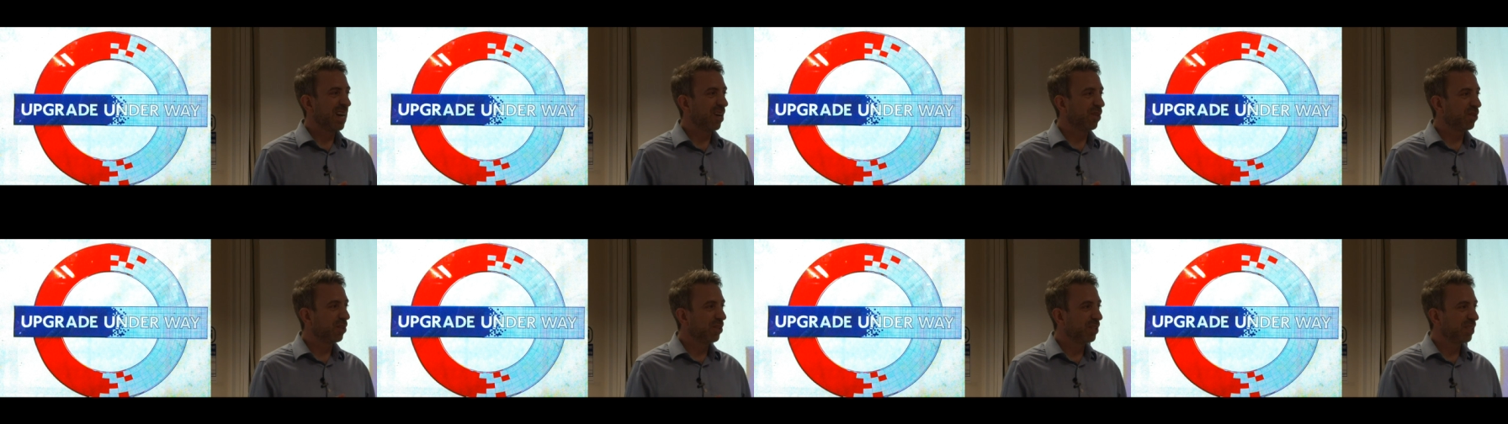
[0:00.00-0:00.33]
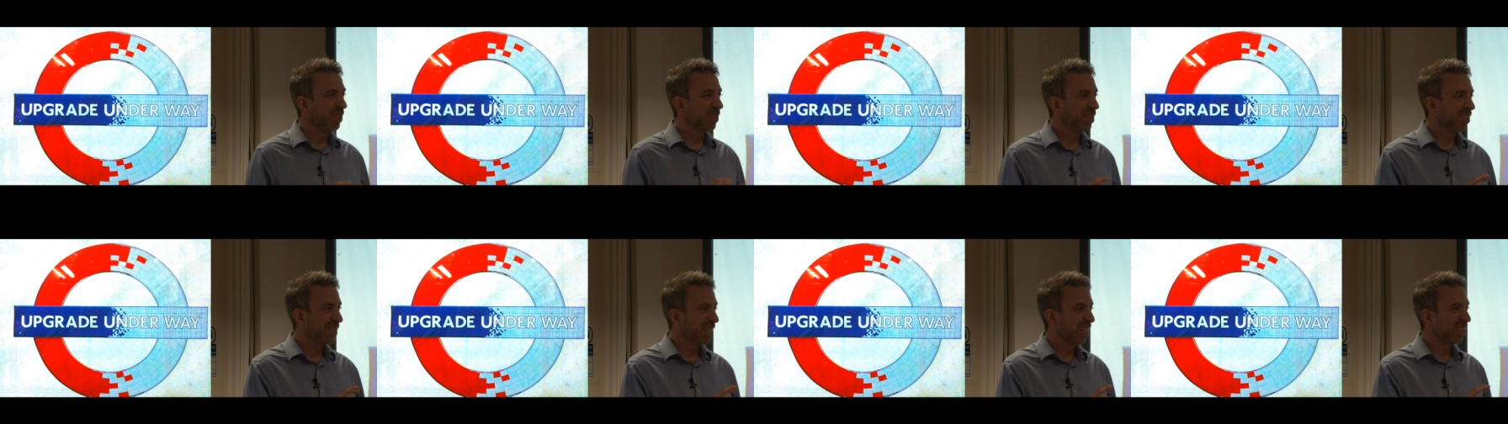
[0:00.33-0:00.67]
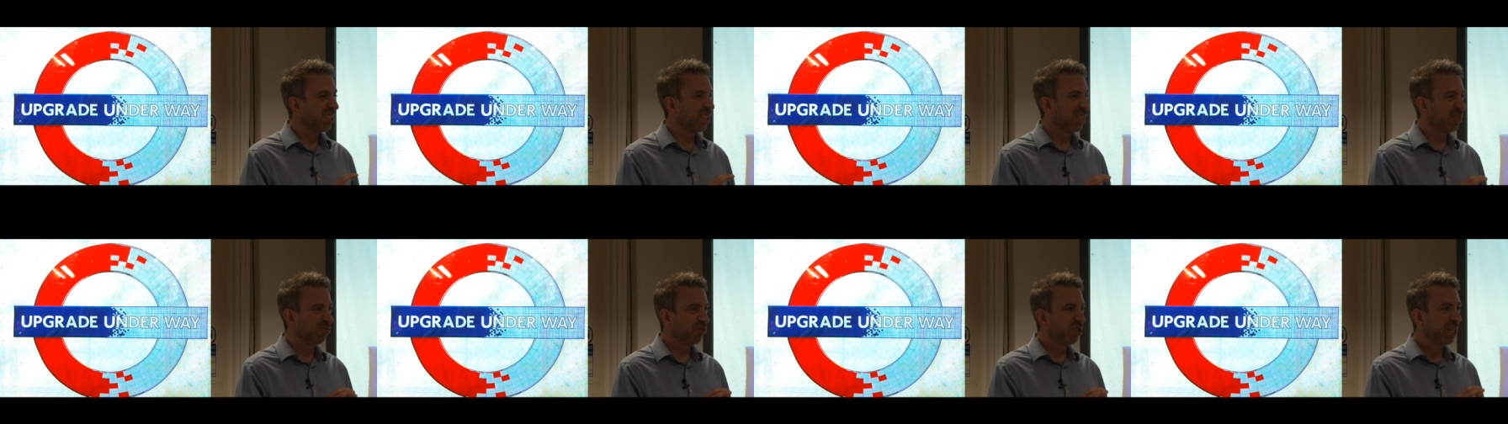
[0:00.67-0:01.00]
that this is
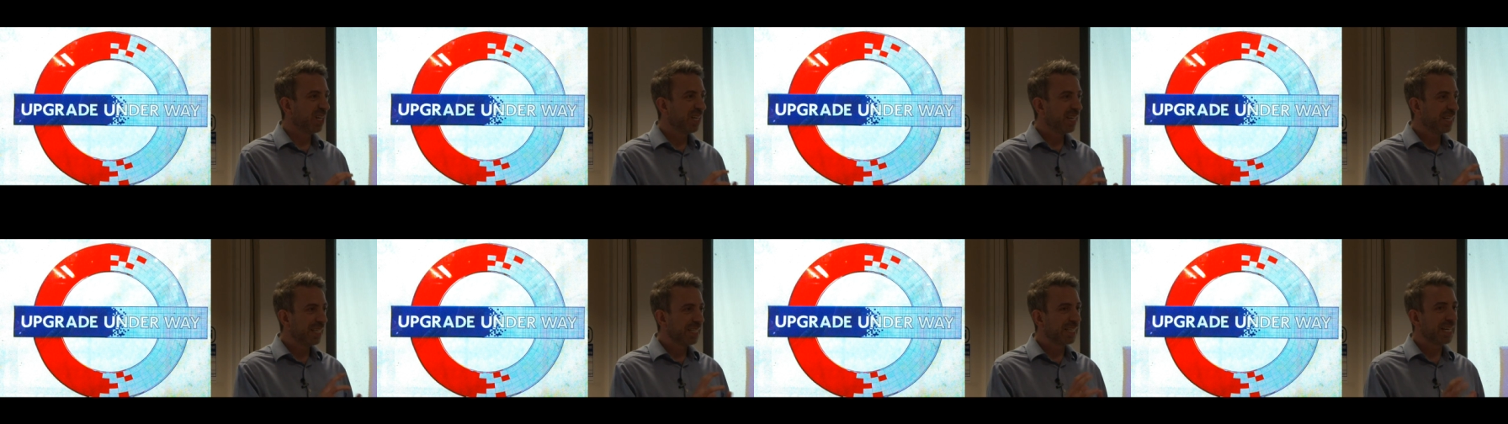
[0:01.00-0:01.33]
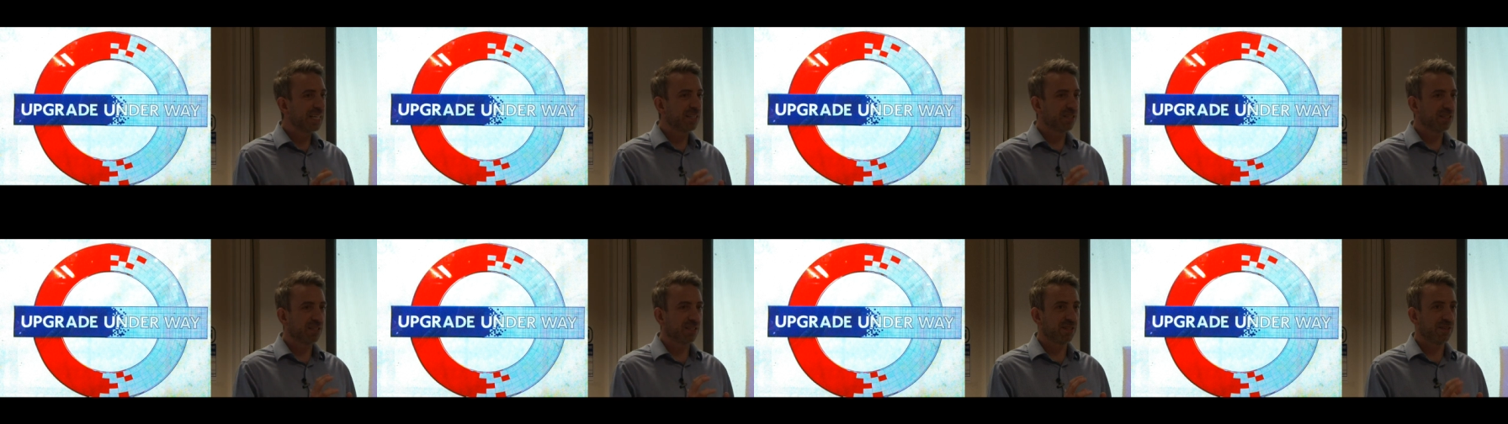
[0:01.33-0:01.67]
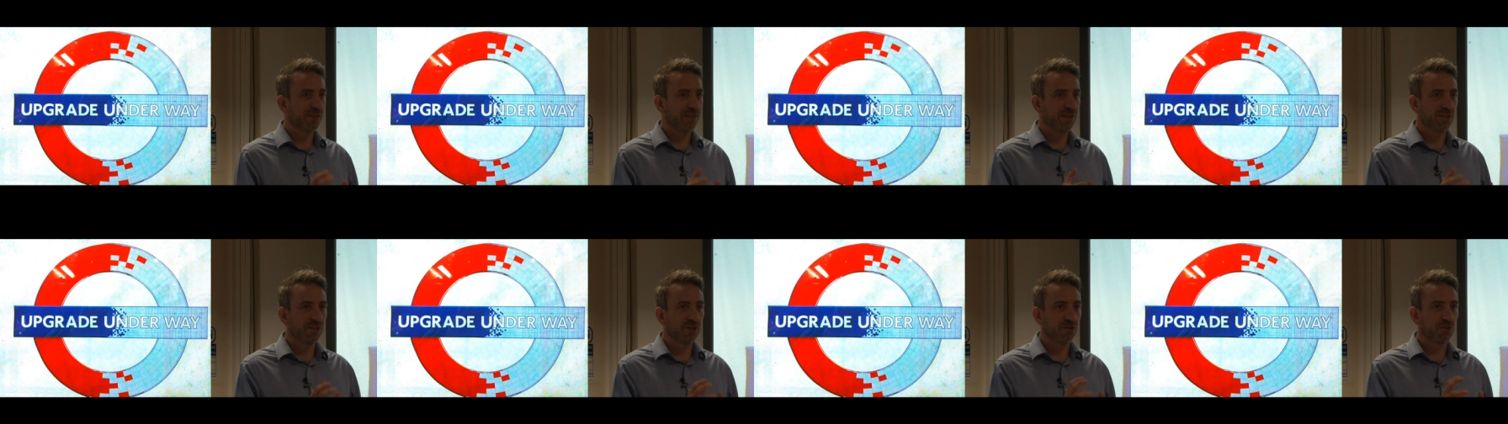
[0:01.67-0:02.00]
actually really necessary
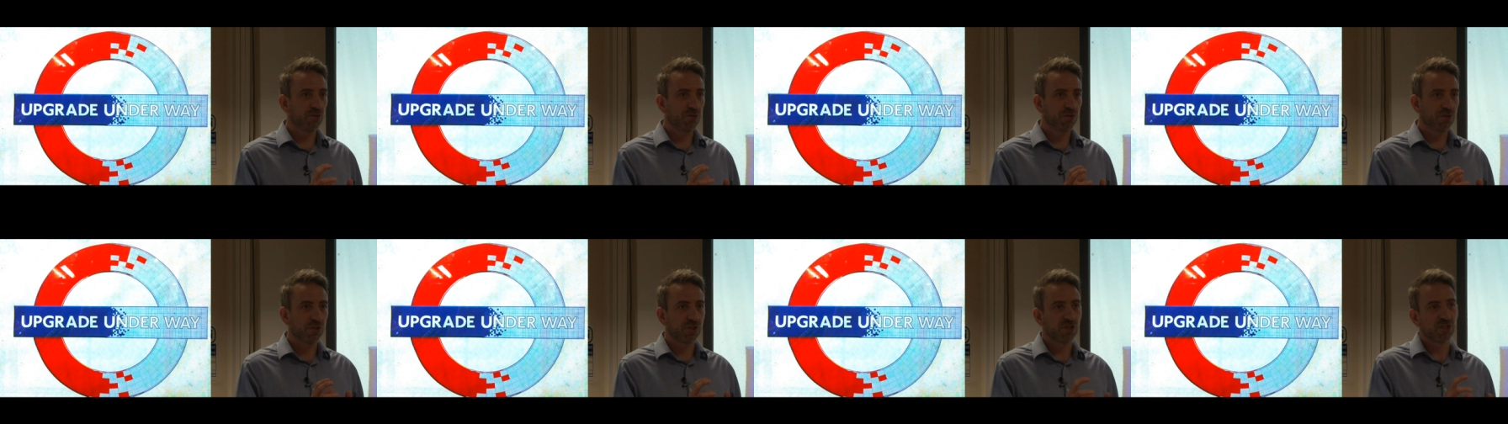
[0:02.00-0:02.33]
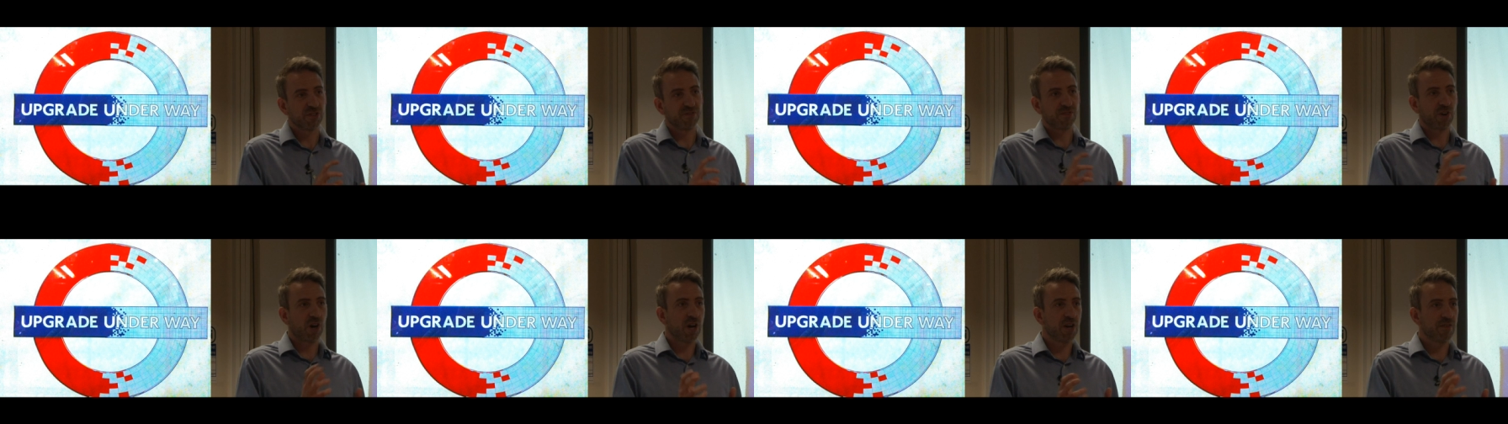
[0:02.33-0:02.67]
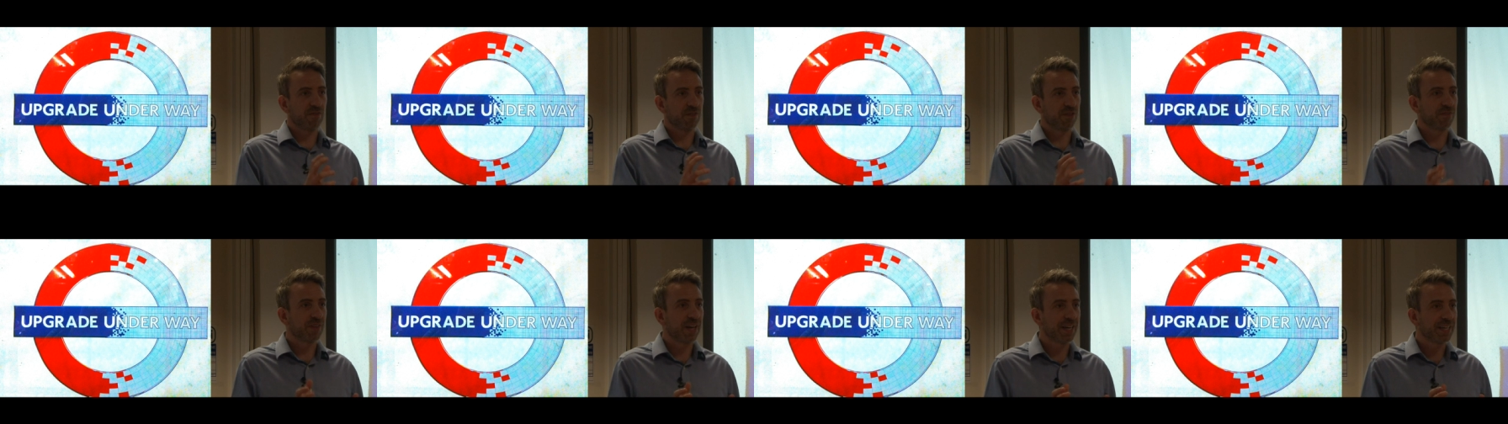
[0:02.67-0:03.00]
to sort of the survival
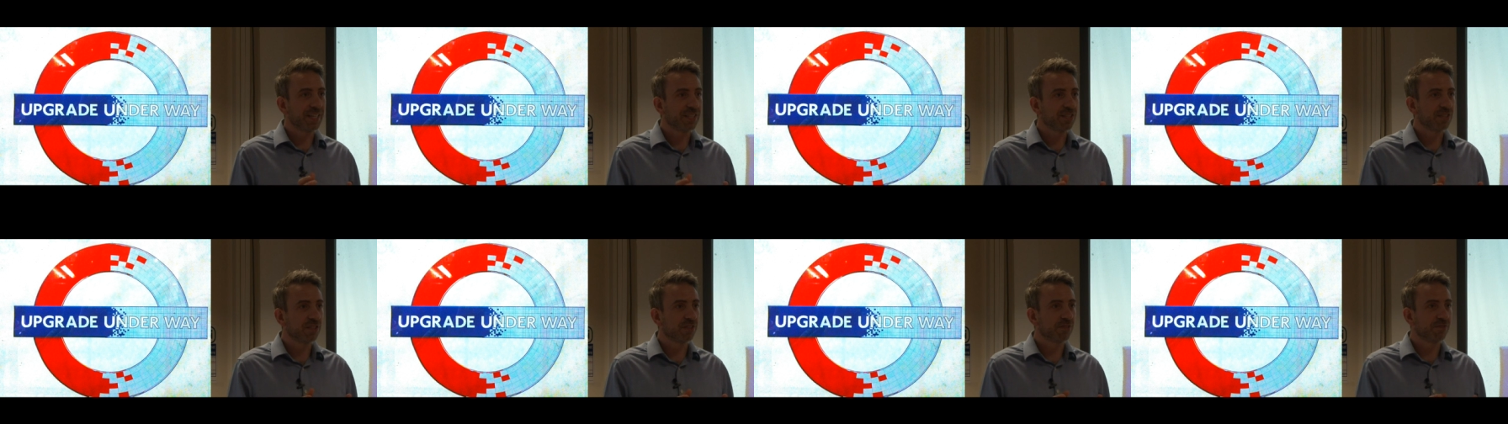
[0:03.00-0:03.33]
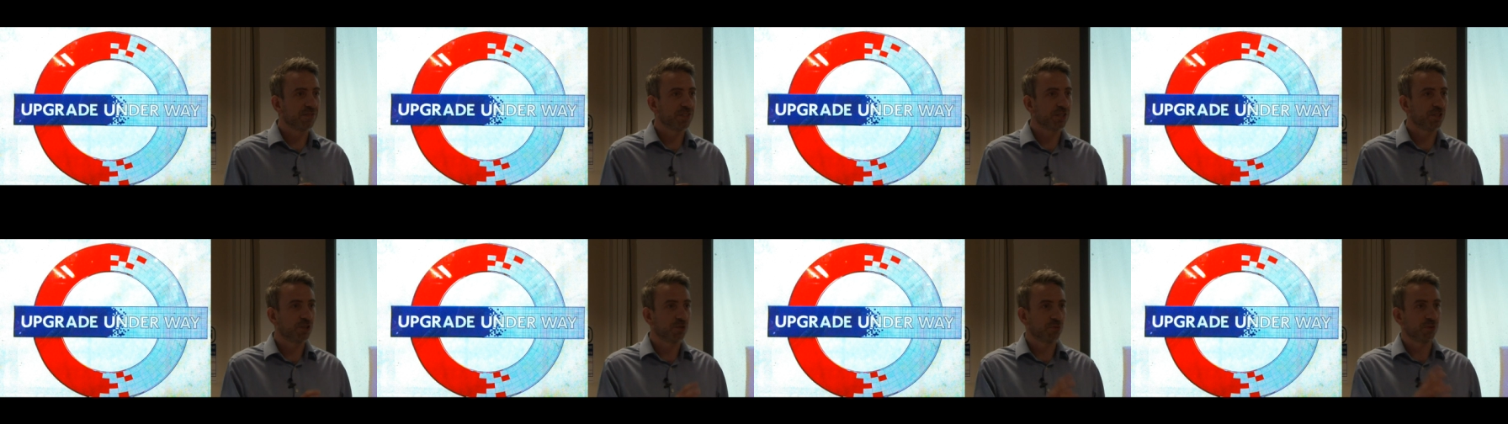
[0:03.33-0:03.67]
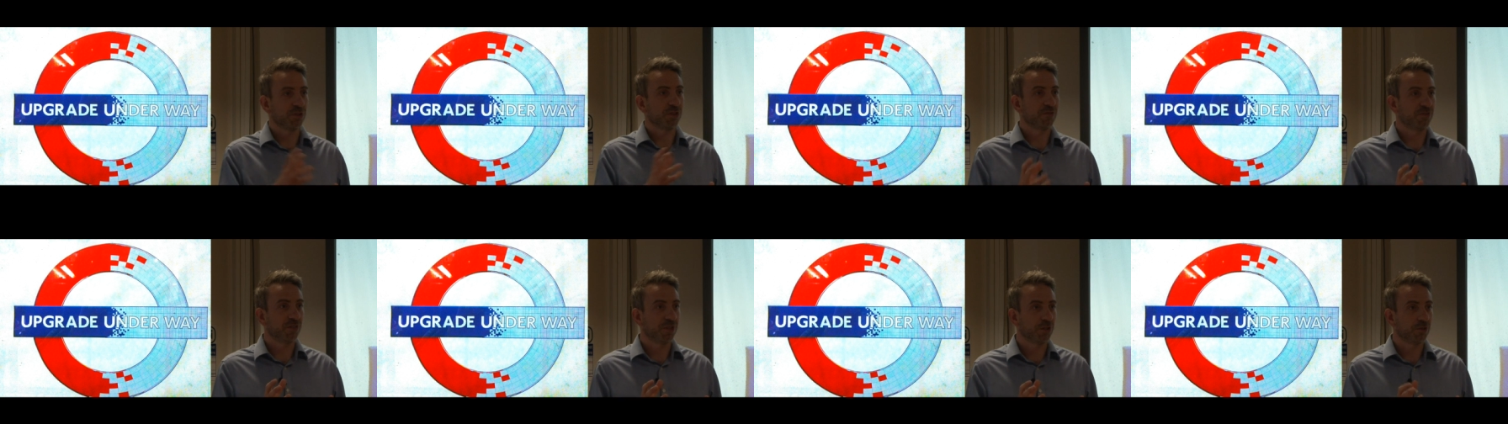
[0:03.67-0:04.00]
of that individual in the
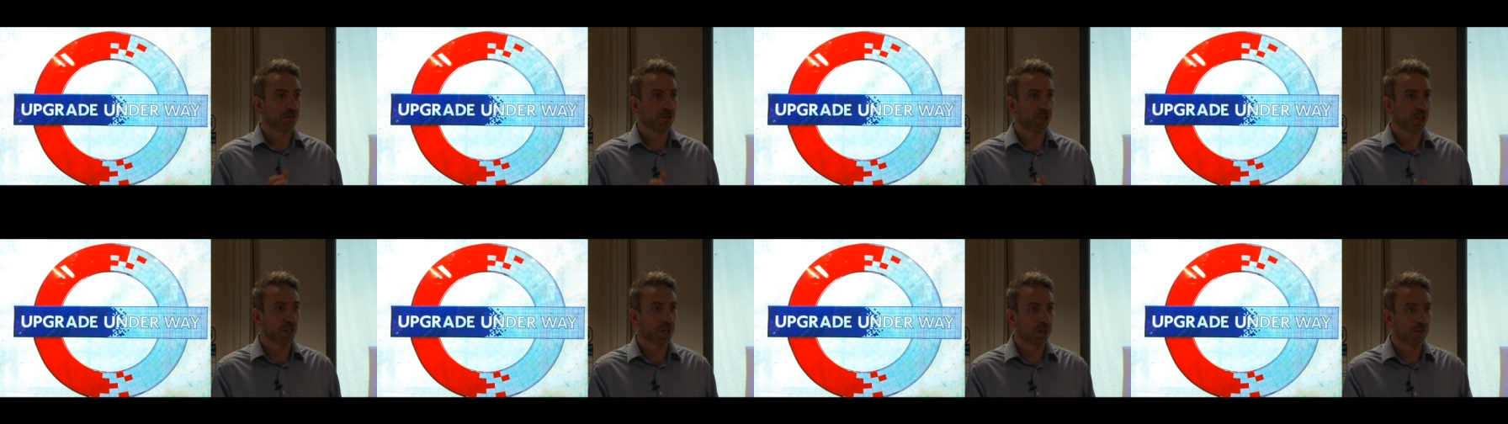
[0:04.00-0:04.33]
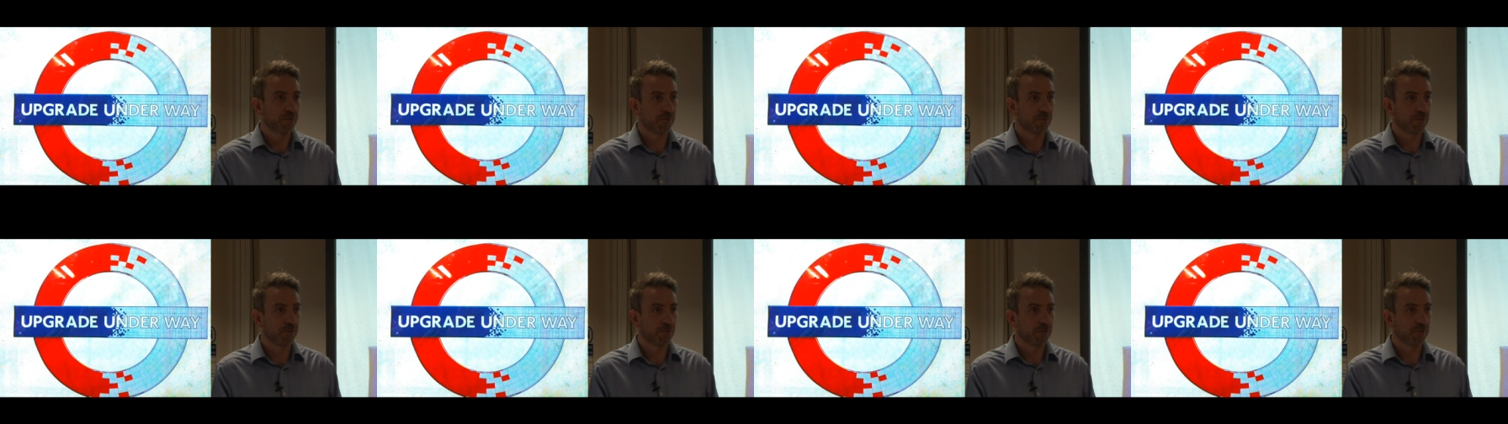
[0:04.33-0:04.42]
future.